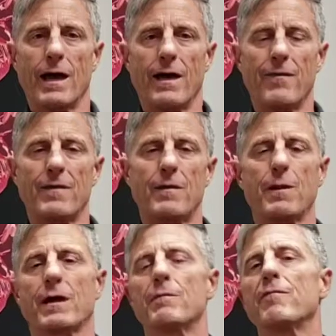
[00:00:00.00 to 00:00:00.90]
and then they
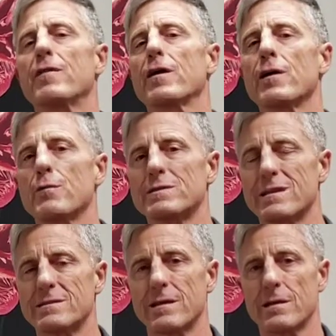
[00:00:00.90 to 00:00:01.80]
become very
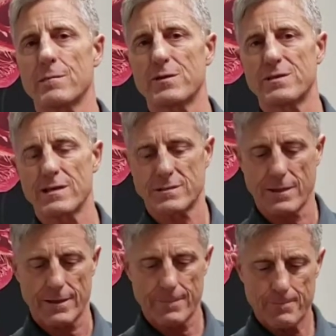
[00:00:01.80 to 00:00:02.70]
resistant and persistent